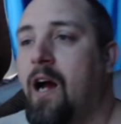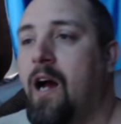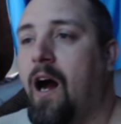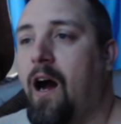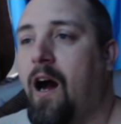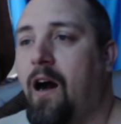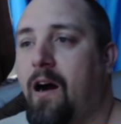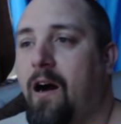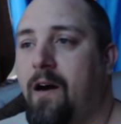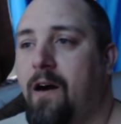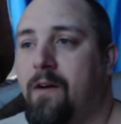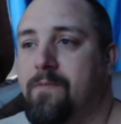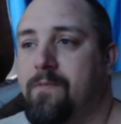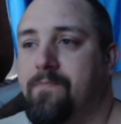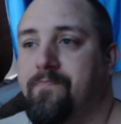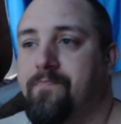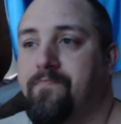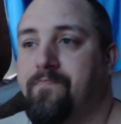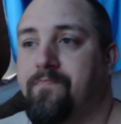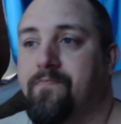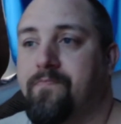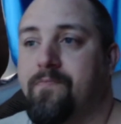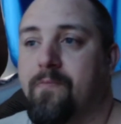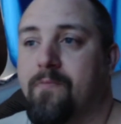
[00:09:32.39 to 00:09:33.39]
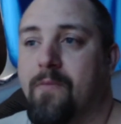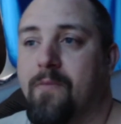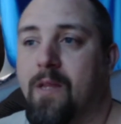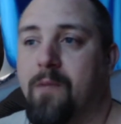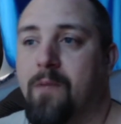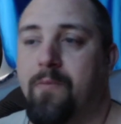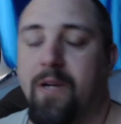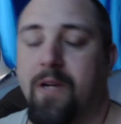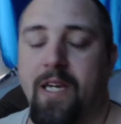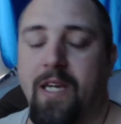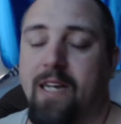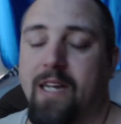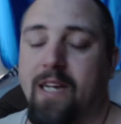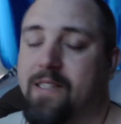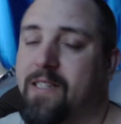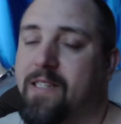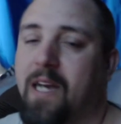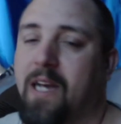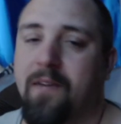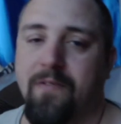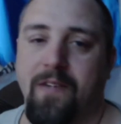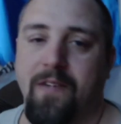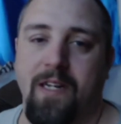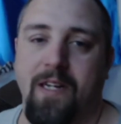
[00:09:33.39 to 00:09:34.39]
Um, but yeah,
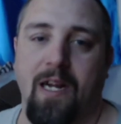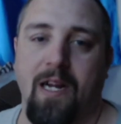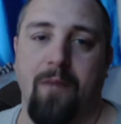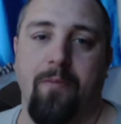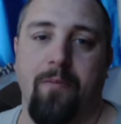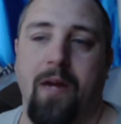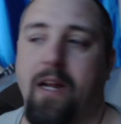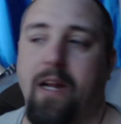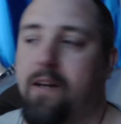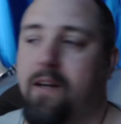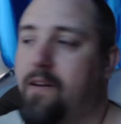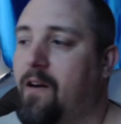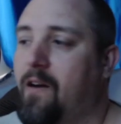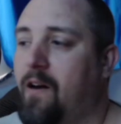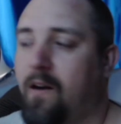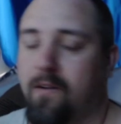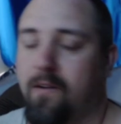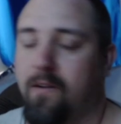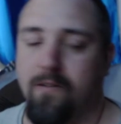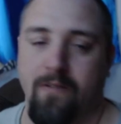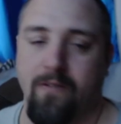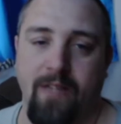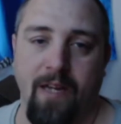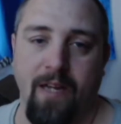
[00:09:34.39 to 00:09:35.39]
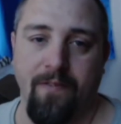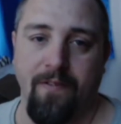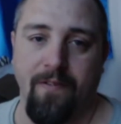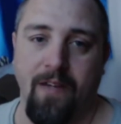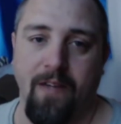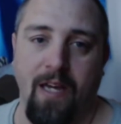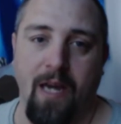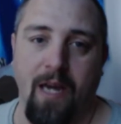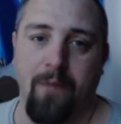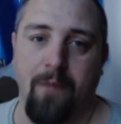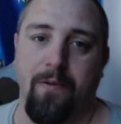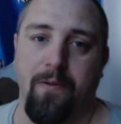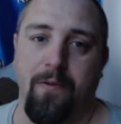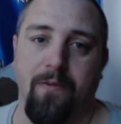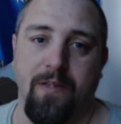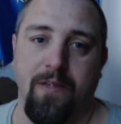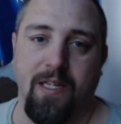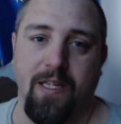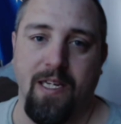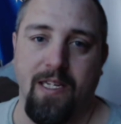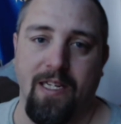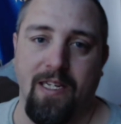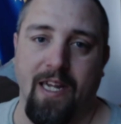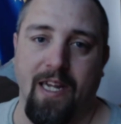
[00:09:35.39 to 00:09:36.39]
definitely not bad at all. Definitely happy with
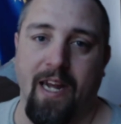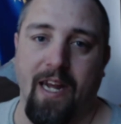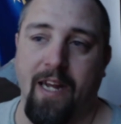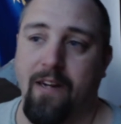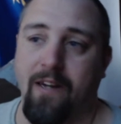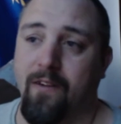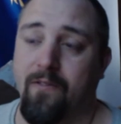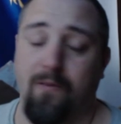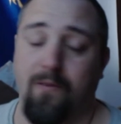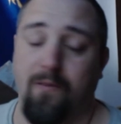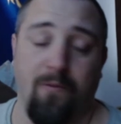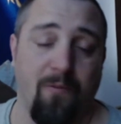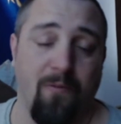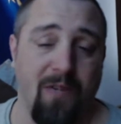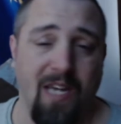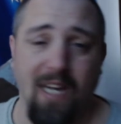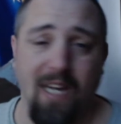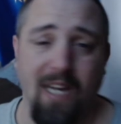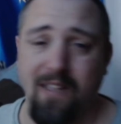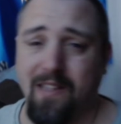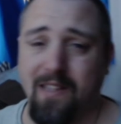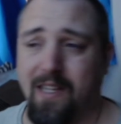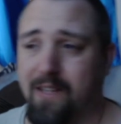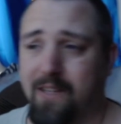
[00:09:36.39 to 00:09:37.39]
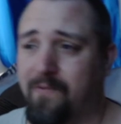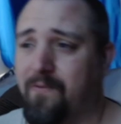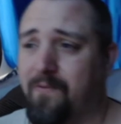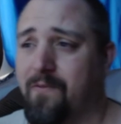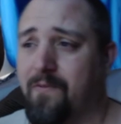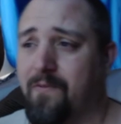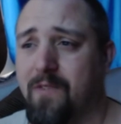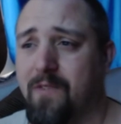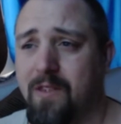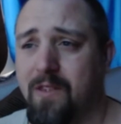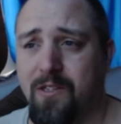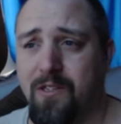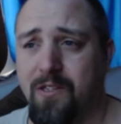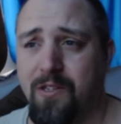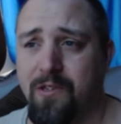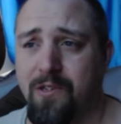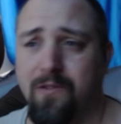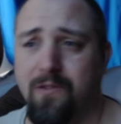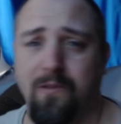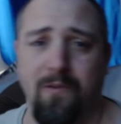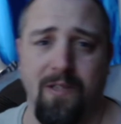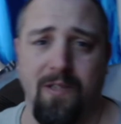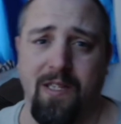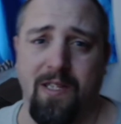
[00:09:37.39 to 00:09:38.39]
getting eight of them. We got like
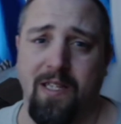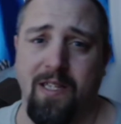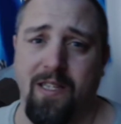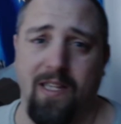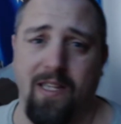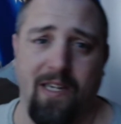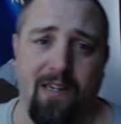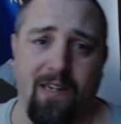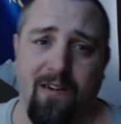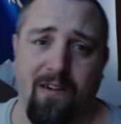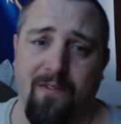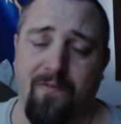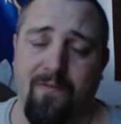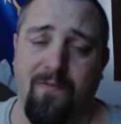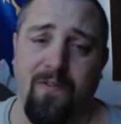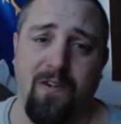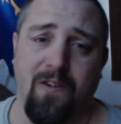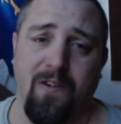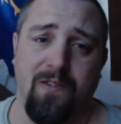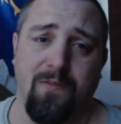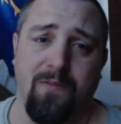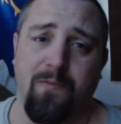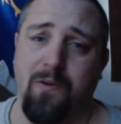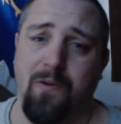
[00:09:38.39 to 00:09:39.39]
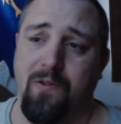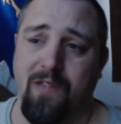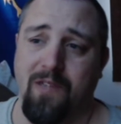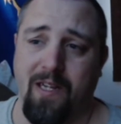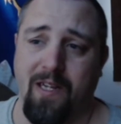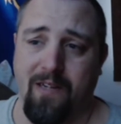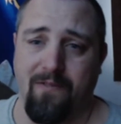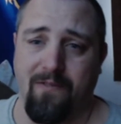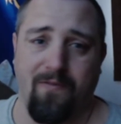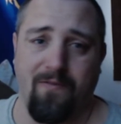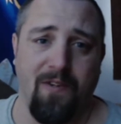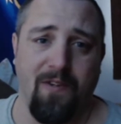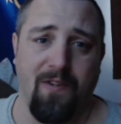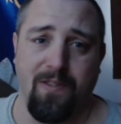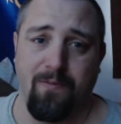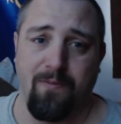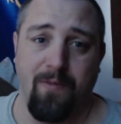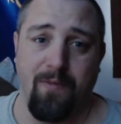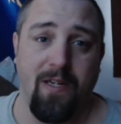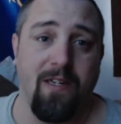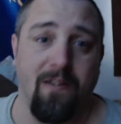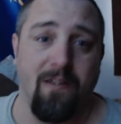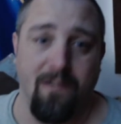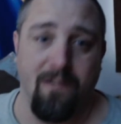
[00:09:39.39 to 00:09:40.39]
two within like our first, like first
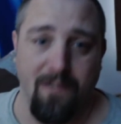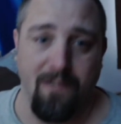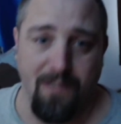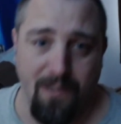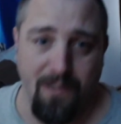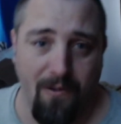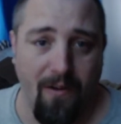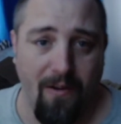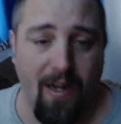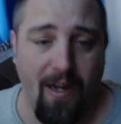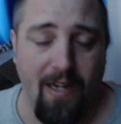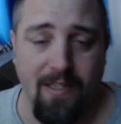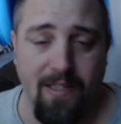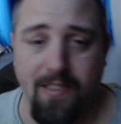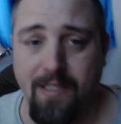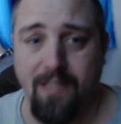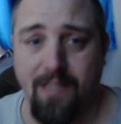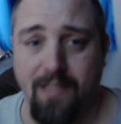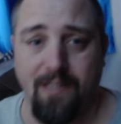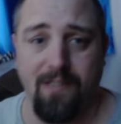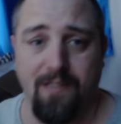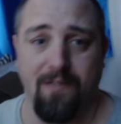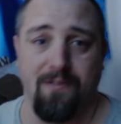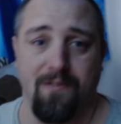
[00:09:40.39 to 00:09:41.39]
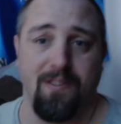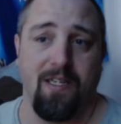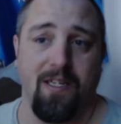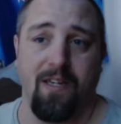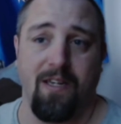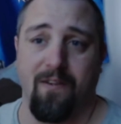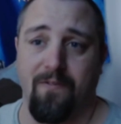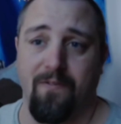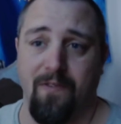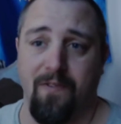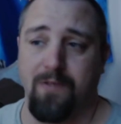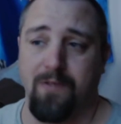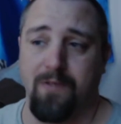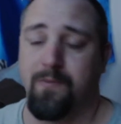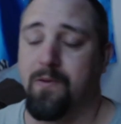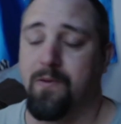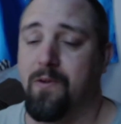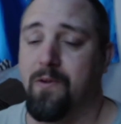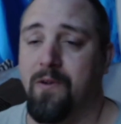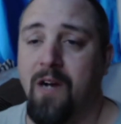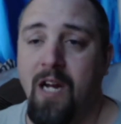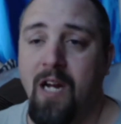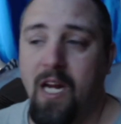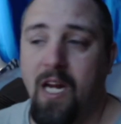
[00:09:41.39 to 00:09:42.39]
minute or so actually. So it was like our first
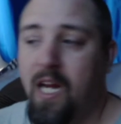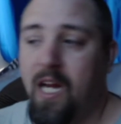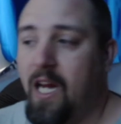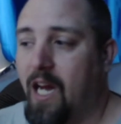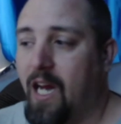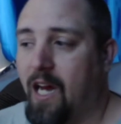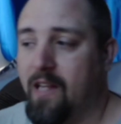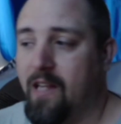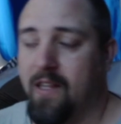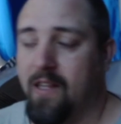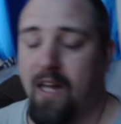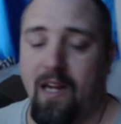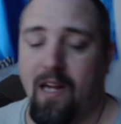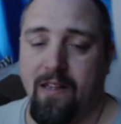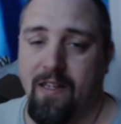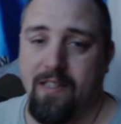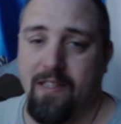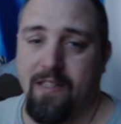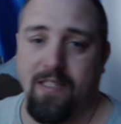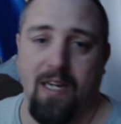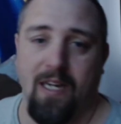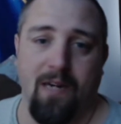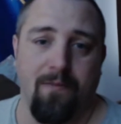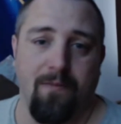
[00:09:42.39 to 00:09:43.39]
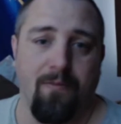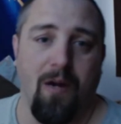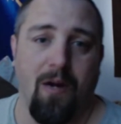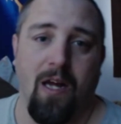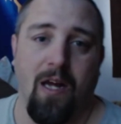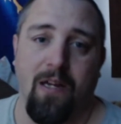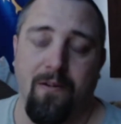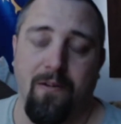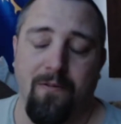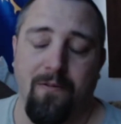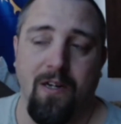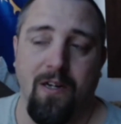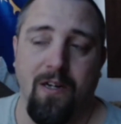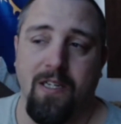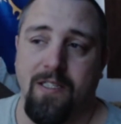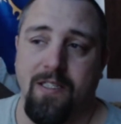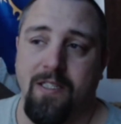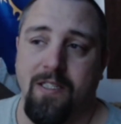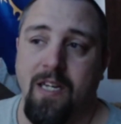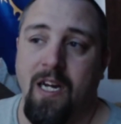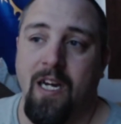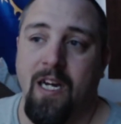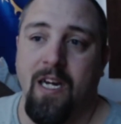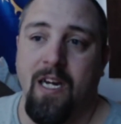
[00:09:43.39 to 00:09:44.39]
pull. A lot of that time probably was
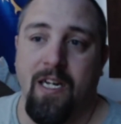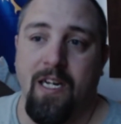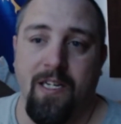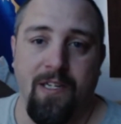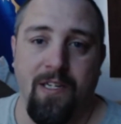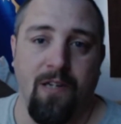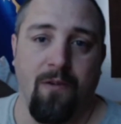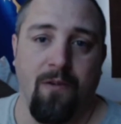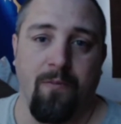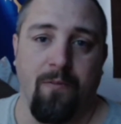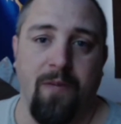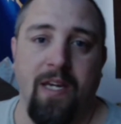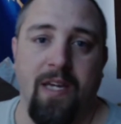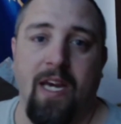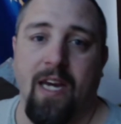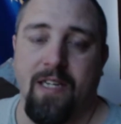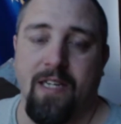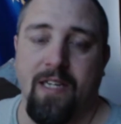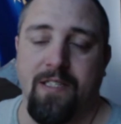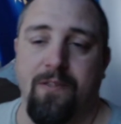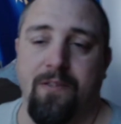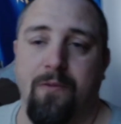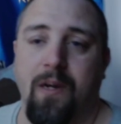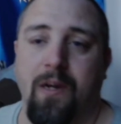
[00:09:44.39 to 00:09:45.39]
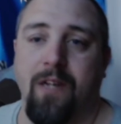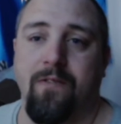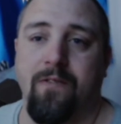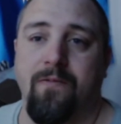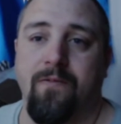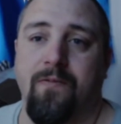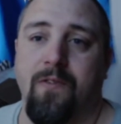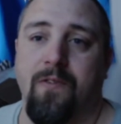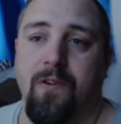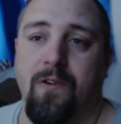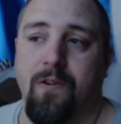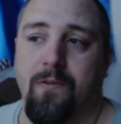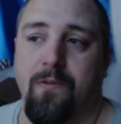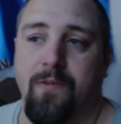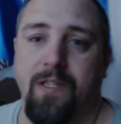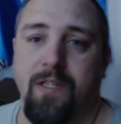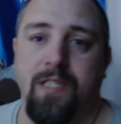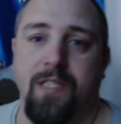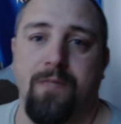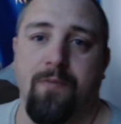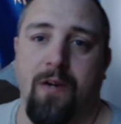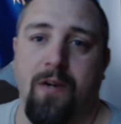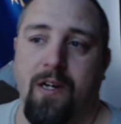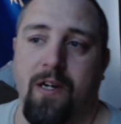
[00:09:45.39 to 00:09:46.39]
you know, me actually waiting for
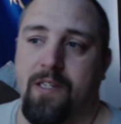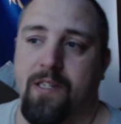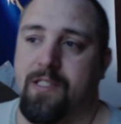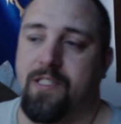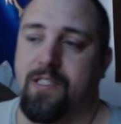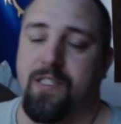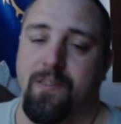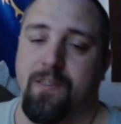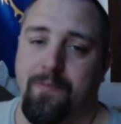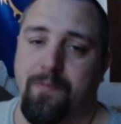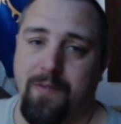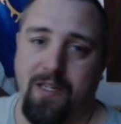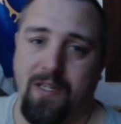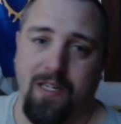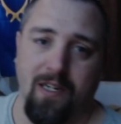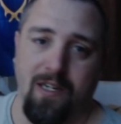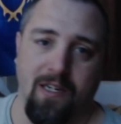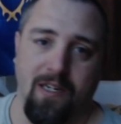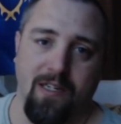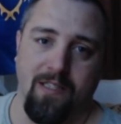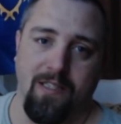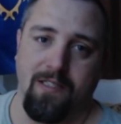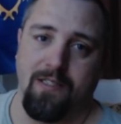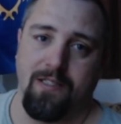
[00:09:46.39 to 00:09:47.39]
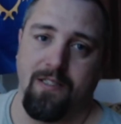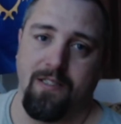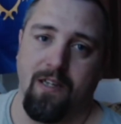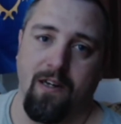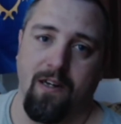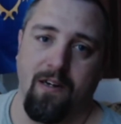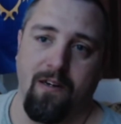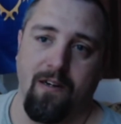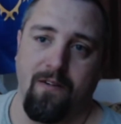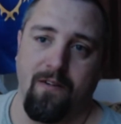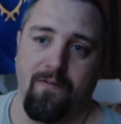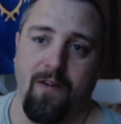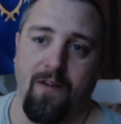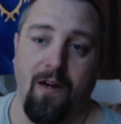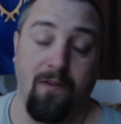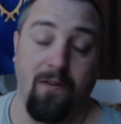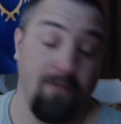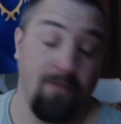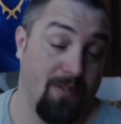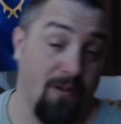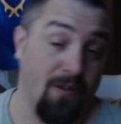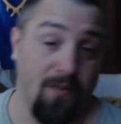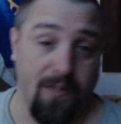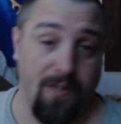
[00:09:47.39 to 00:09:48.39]
respawns just because uh, I
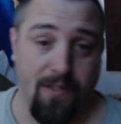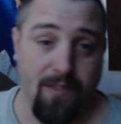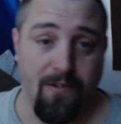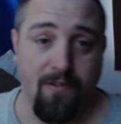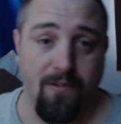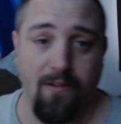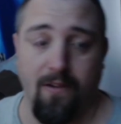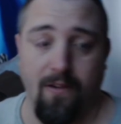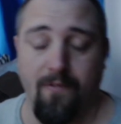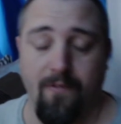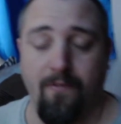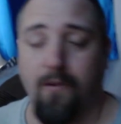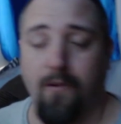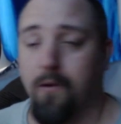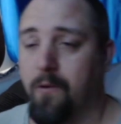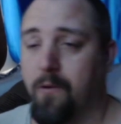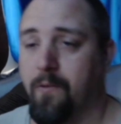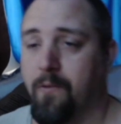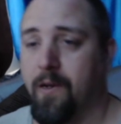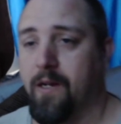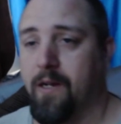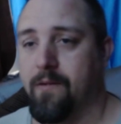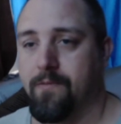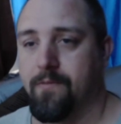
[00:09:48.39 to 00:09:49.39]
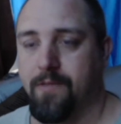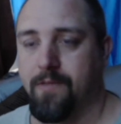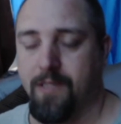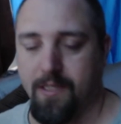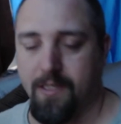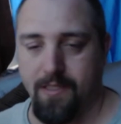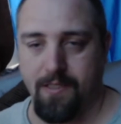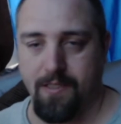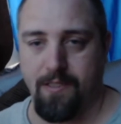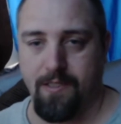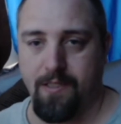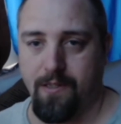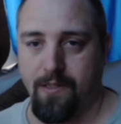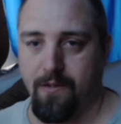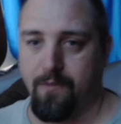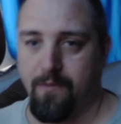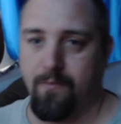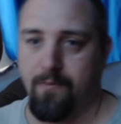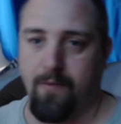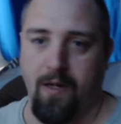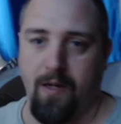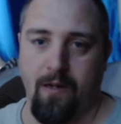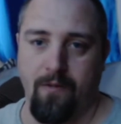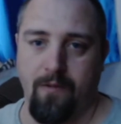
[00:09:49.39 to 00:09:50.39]
was only doing on four realms because, you know,
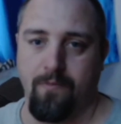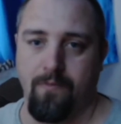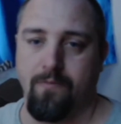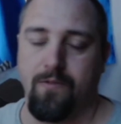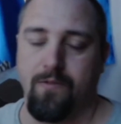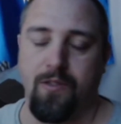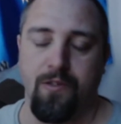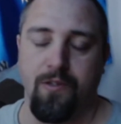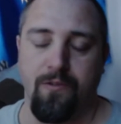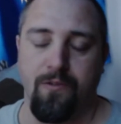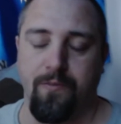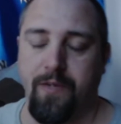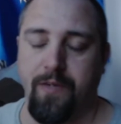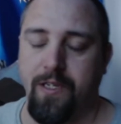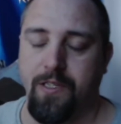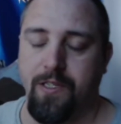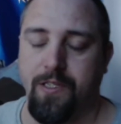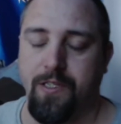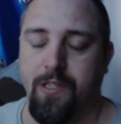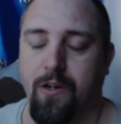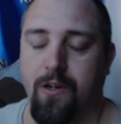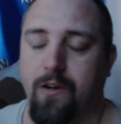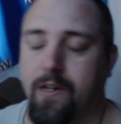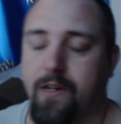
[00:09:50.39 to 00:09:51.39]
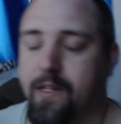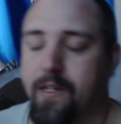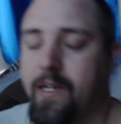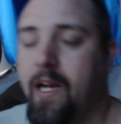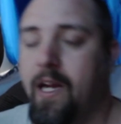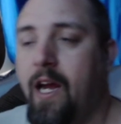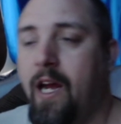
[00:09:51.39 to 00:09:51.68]
my two being sharded.